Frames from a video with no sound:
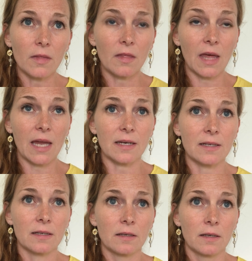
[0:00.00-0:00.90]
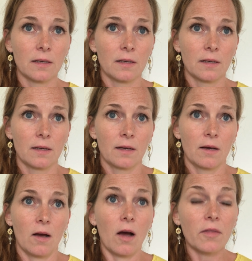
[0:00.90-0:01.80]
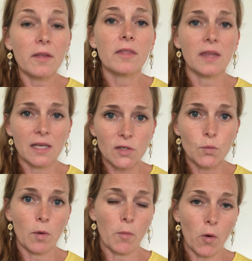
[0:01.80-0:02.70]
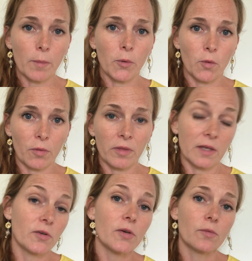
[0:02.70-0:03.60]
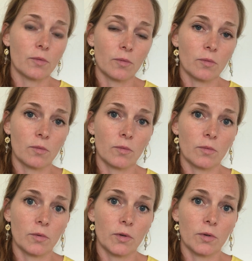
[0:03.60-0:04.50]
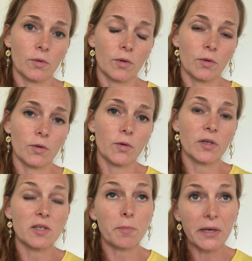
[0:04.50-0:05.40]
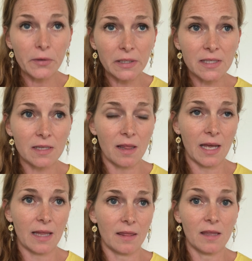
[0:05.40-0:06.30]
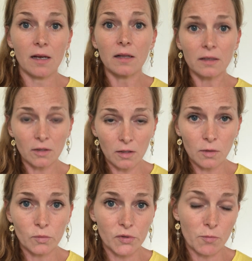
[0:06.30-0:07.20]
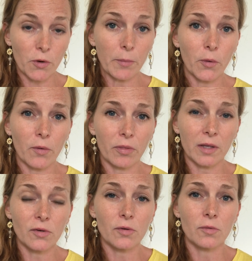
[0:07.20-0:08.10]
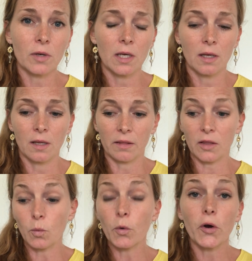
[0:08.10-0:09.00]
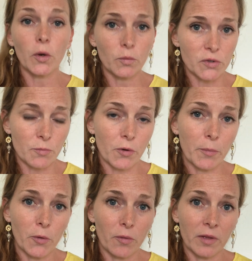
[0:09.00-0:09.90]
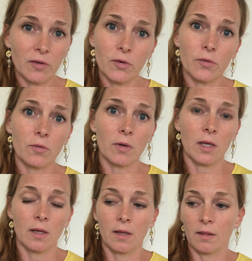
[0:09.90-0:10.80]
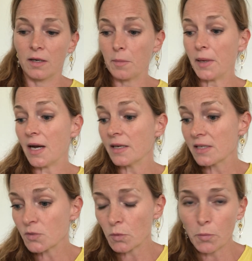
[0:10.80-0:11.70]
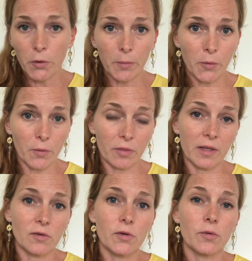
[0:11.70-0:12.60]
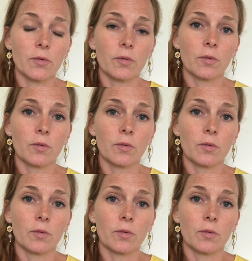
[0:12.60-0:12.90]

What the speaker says: that other things were more important than you. You experienced that the alcohol was more important than you, that the work was more important than you, that the parties were more important than you.